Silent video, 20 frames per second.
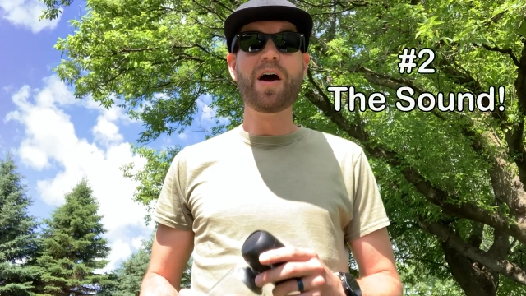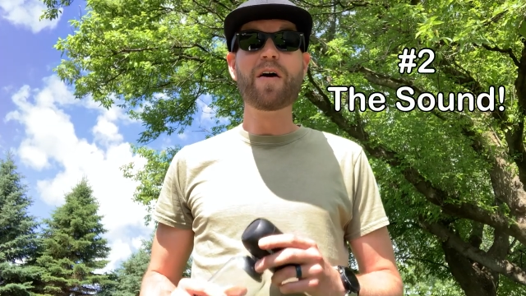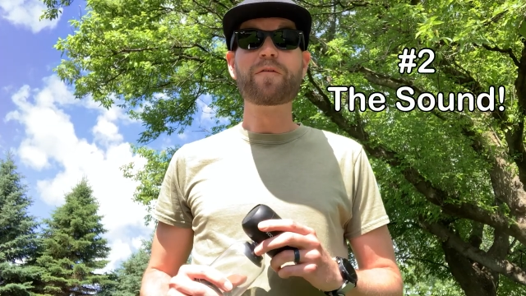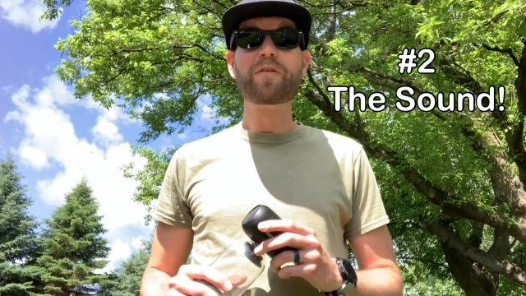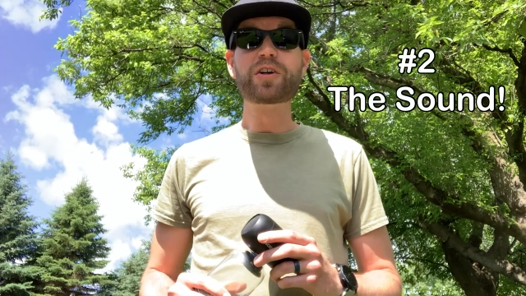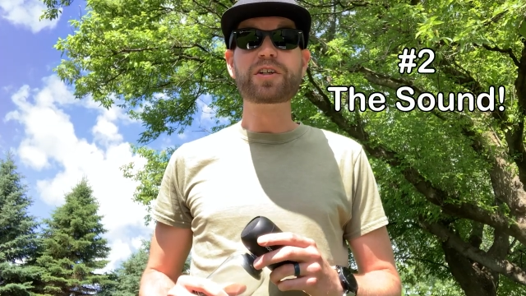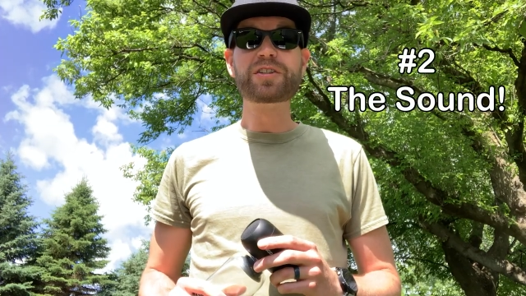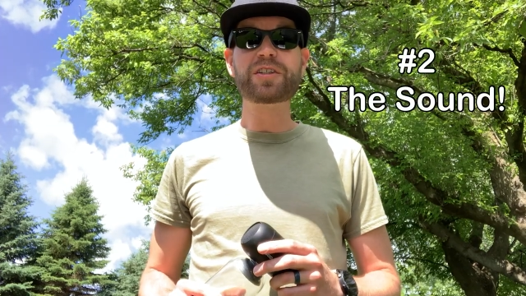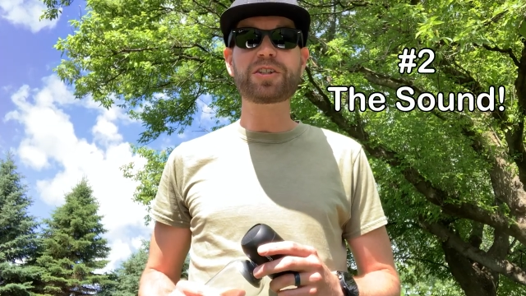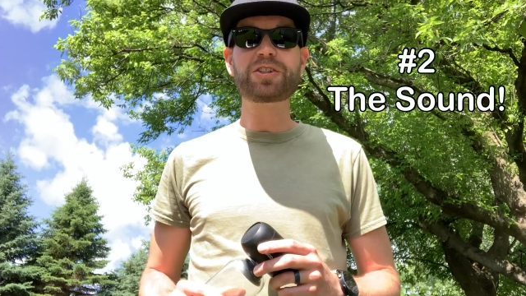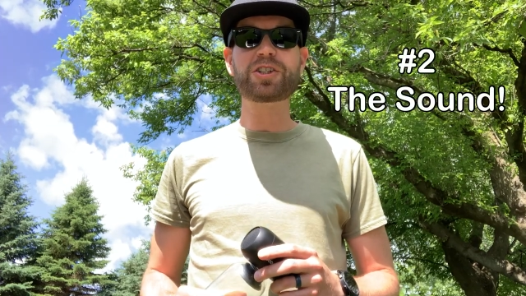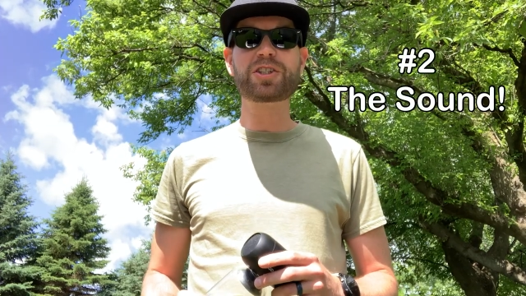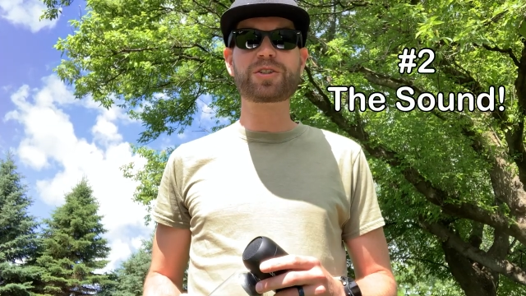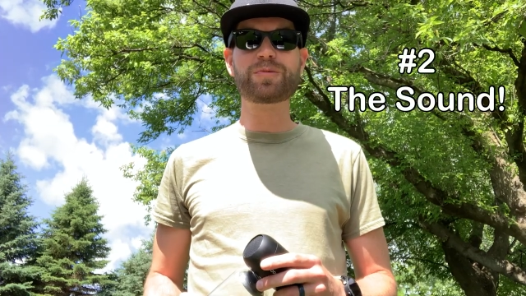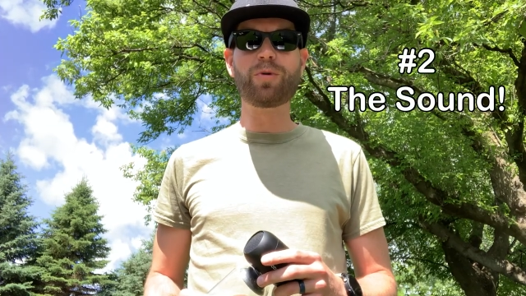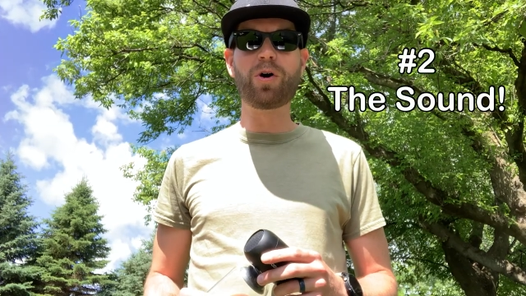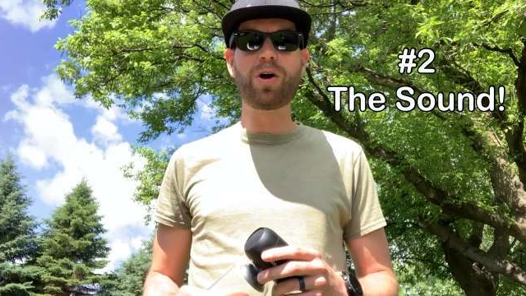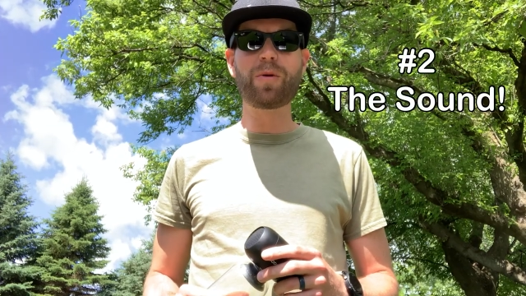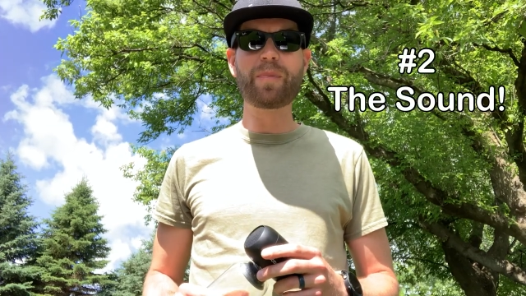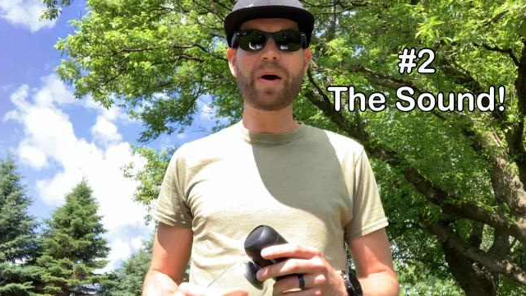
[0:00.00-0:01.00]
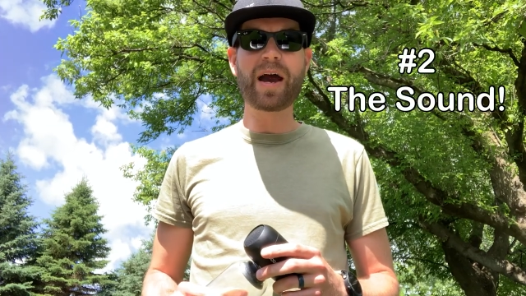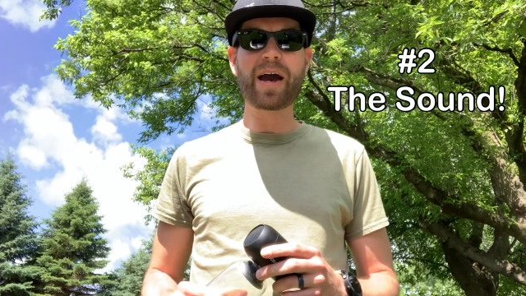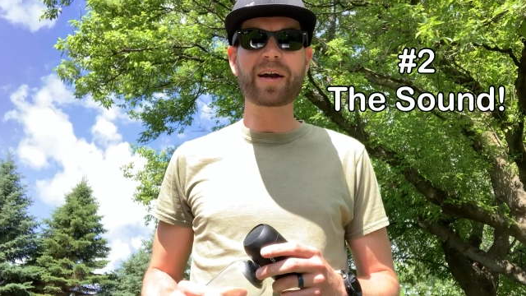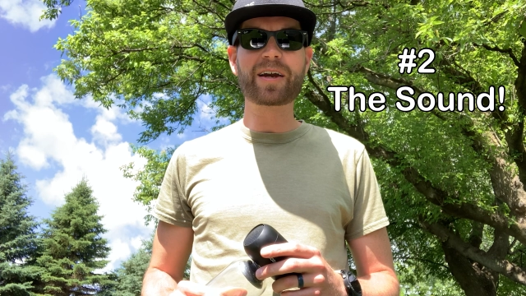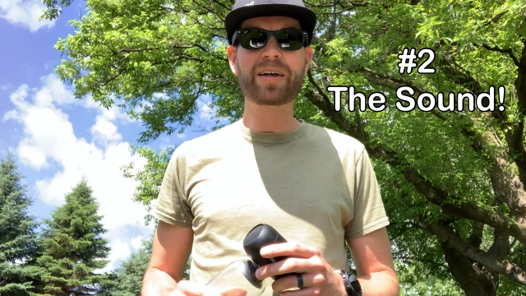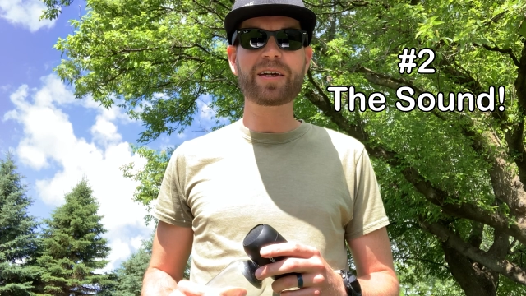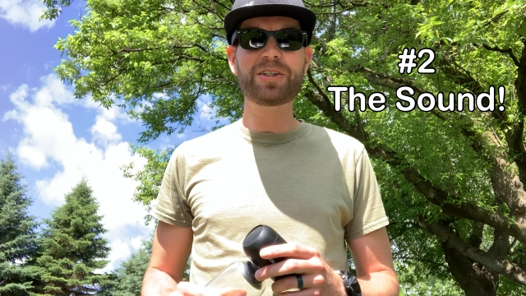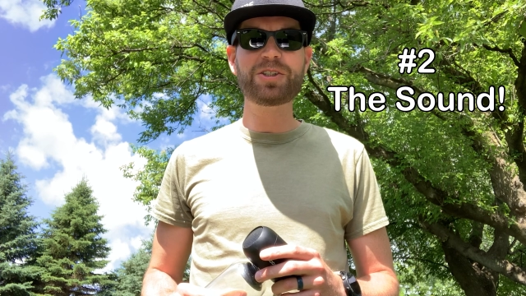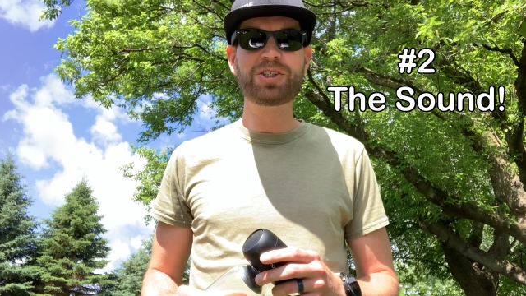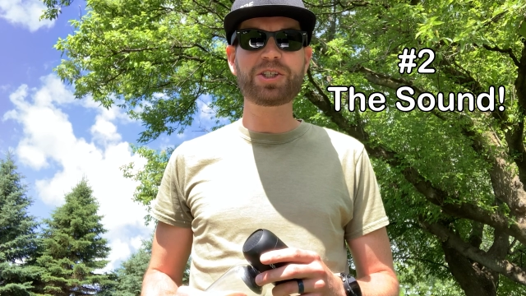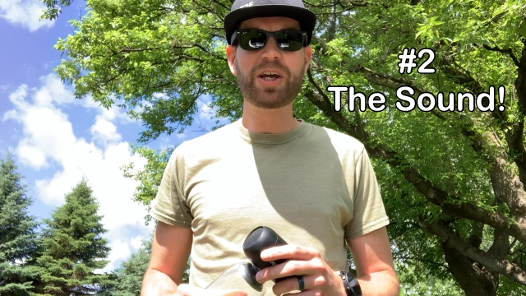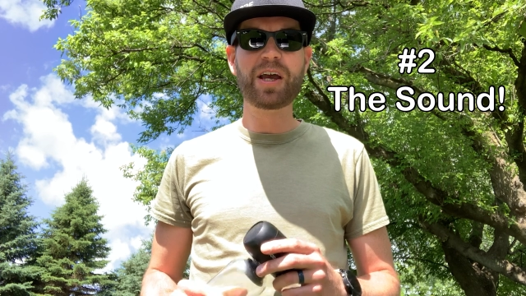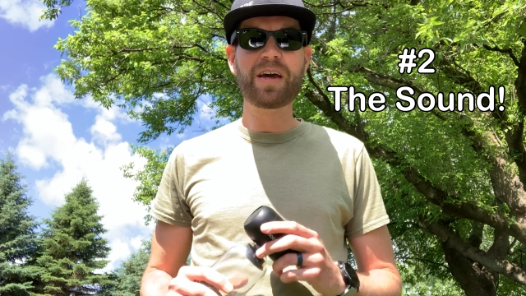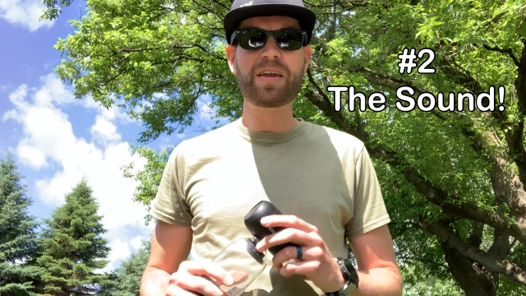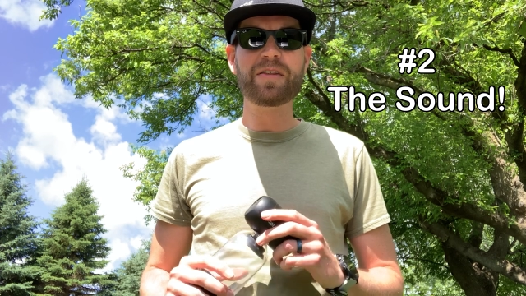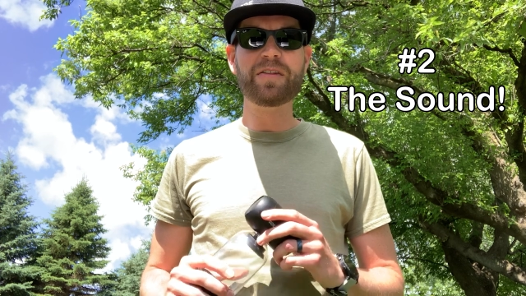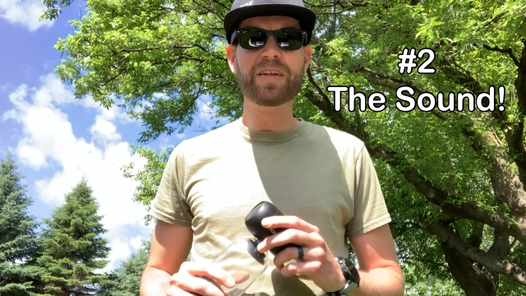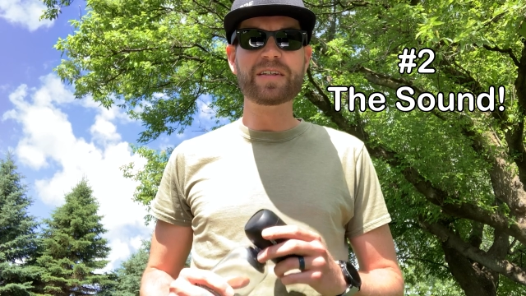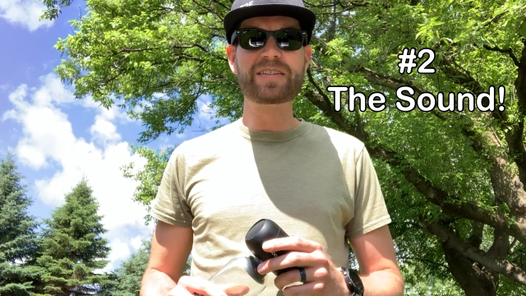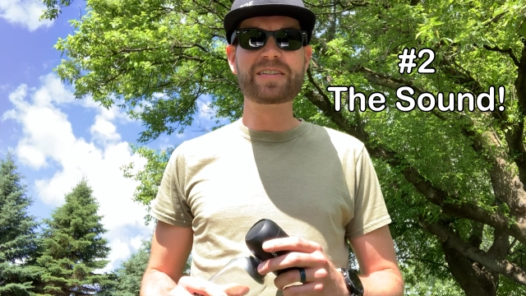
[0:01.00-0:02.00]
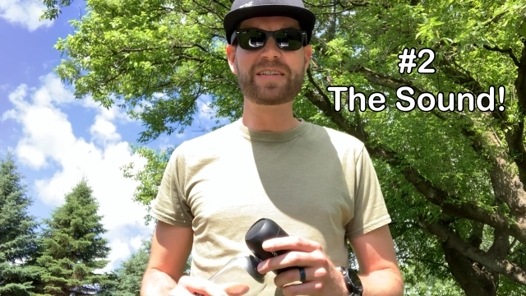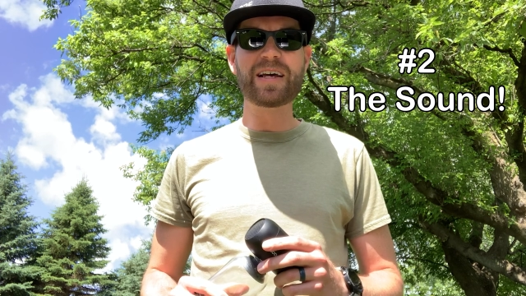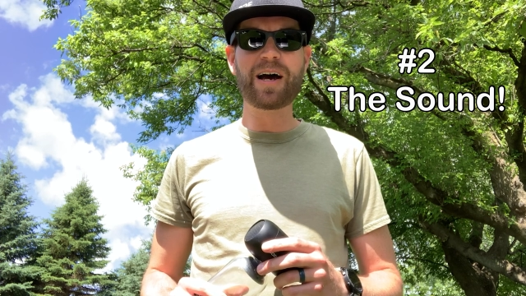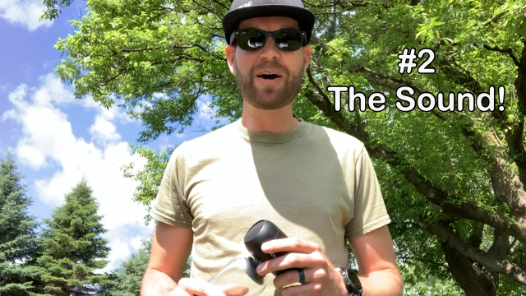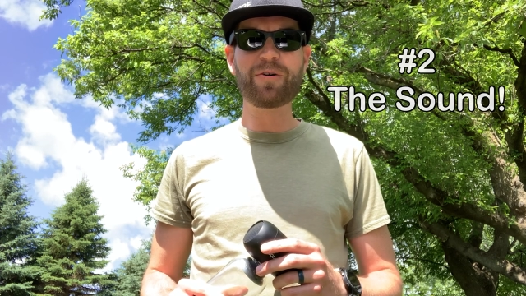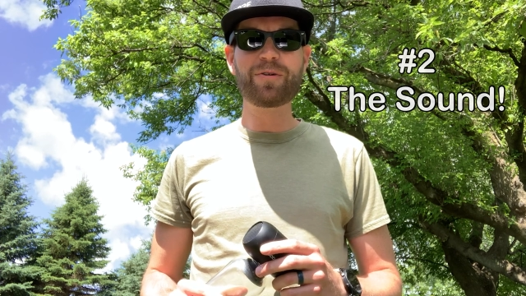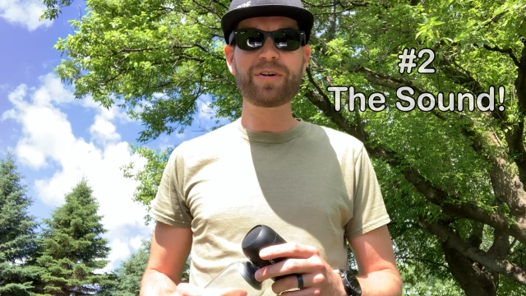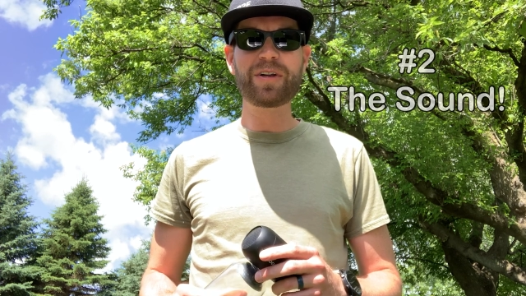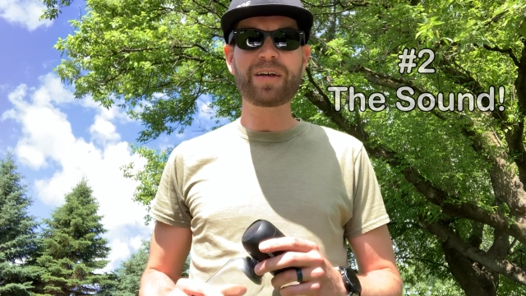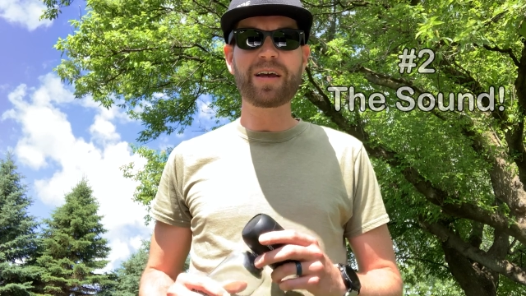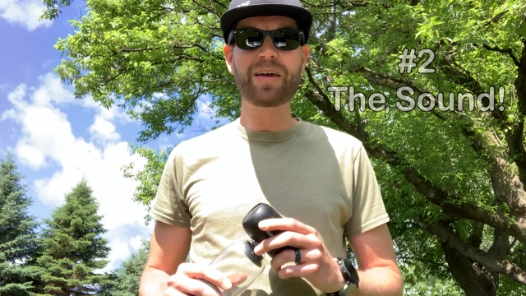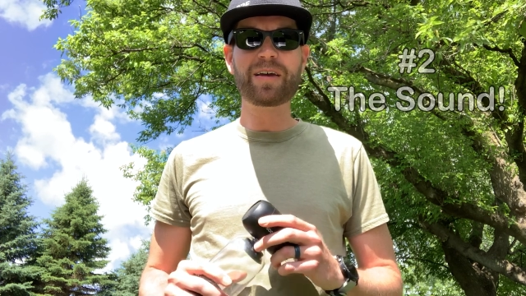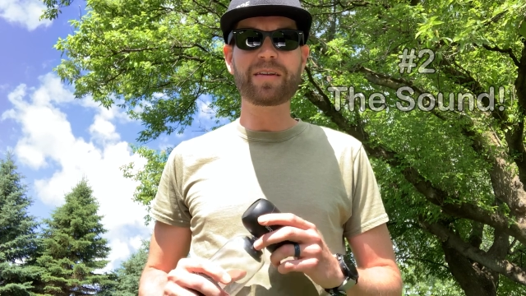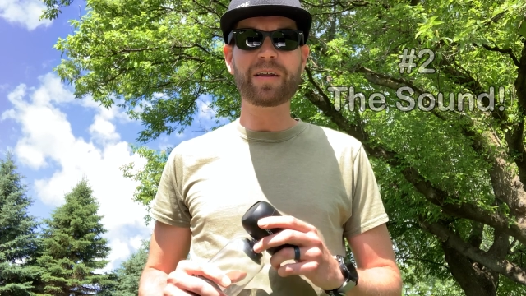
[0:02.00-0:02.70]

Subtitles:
For such a small package, the sound